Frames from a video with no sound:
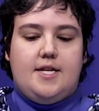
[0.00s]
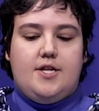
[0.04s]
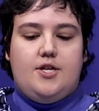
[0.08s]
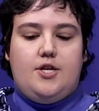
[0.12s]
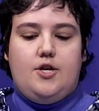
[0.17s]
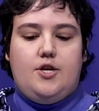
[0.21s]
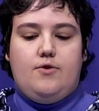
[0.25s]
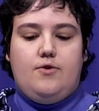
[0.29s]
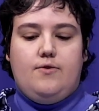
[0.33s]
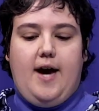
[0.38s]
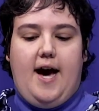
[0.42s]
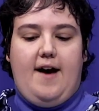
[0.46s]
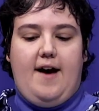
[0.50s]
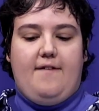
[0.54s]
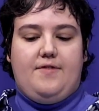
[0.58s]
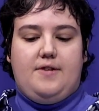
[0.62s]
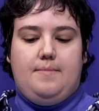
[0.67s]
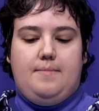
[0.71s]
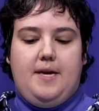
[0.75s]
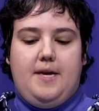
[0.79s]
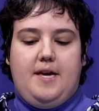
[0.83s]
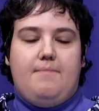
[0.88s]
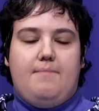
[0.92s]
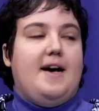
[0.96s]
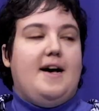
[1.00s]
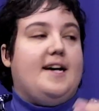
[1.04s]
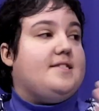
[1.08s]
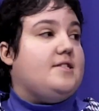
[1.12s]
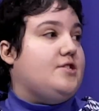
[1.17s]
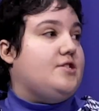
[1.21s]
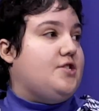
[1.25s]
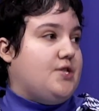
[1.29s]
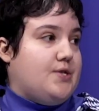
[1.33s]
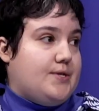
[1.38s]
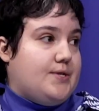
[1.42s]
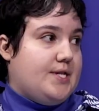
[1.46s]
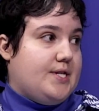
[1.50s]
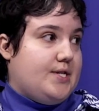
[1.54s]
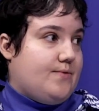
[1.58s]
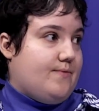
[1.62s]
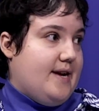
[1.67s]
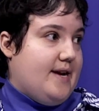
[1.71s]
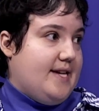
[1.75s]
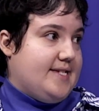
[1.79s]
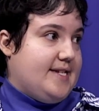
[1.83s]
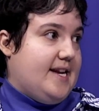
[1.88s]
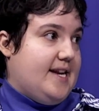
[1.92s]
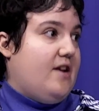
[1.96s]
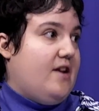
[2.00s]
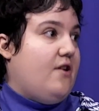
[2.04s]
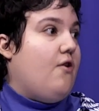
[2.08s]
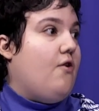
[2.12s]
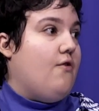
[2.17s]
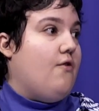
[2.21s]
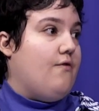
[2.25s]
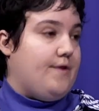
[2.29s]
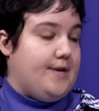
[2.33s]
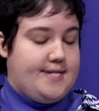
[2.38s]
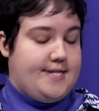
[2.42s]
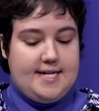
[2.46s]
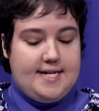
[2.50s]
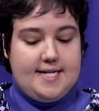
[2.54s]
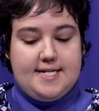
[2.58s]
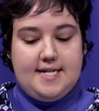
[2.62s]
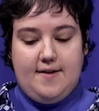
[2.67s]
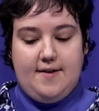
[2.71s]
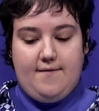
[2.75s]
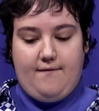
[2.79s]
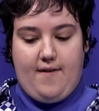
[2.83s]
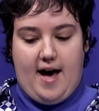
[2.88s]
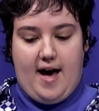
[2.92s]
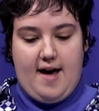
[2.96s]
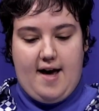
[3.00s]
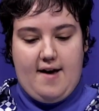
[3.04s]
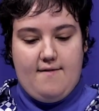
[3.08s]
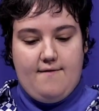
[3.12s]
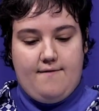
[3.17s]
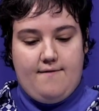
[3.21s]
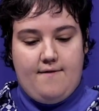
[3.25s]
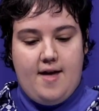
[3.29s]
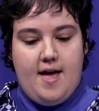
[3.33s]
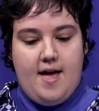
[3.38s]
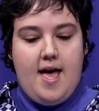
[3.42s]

You have to be a Massachusetts resident over 65,